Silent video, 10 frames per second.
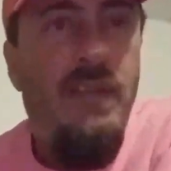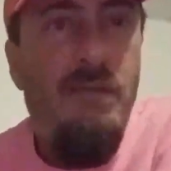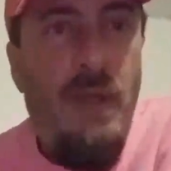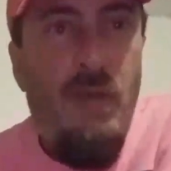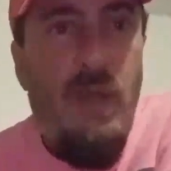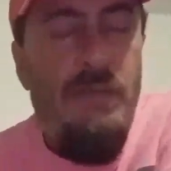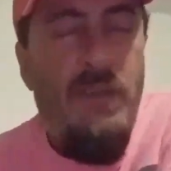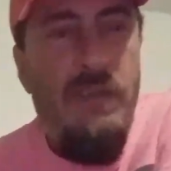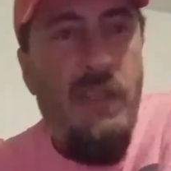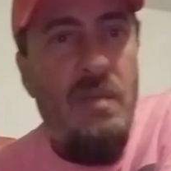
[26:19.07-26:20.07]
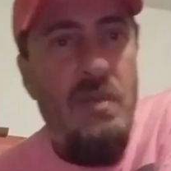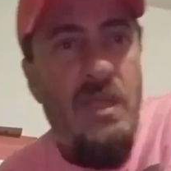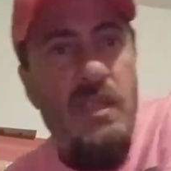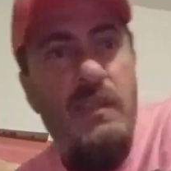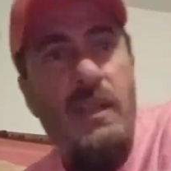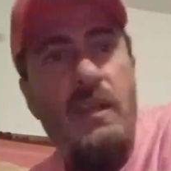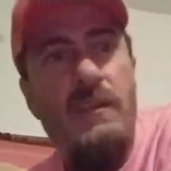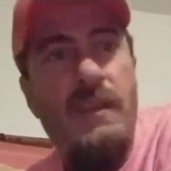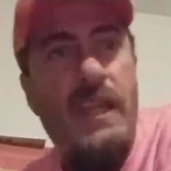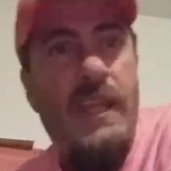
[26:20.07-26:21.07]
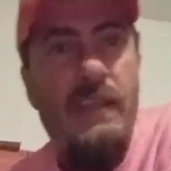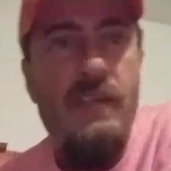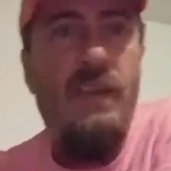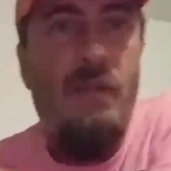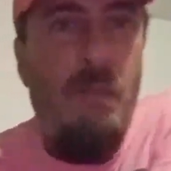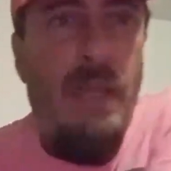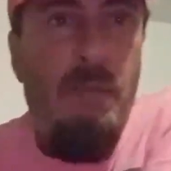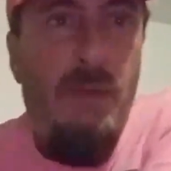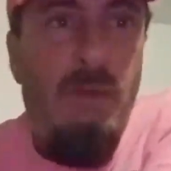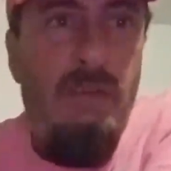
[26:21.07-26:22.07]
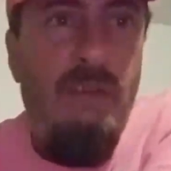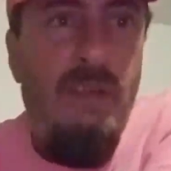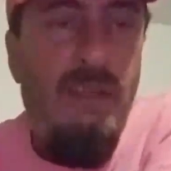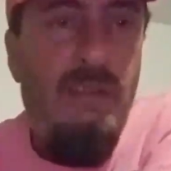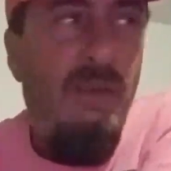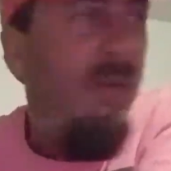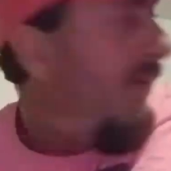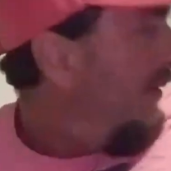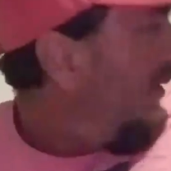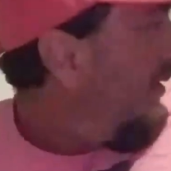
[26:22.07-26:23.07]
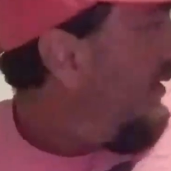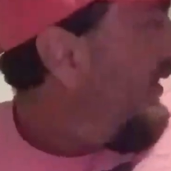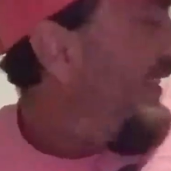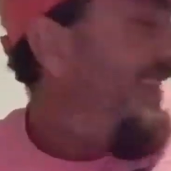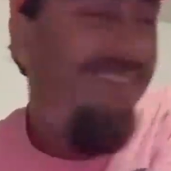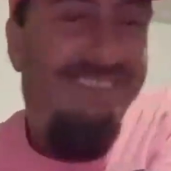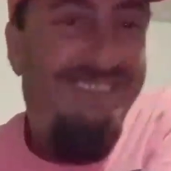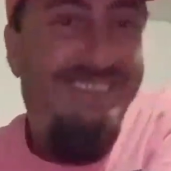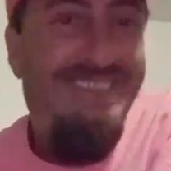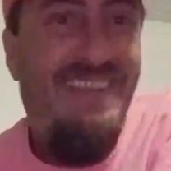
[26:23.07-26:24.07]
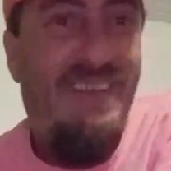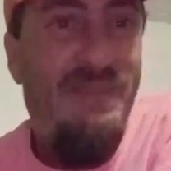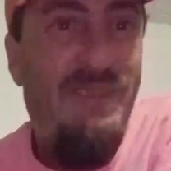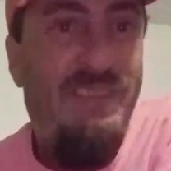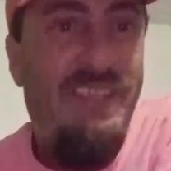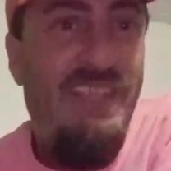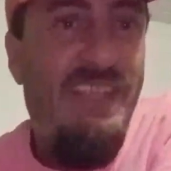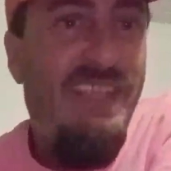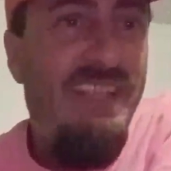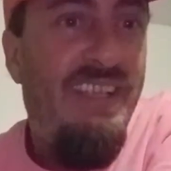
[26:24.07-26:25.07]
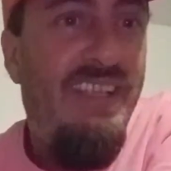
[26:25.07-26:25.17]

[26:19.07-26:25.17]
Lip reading: If my wife doesn't get me good dinner tonight, it might be recently too. No, I'm just kidding.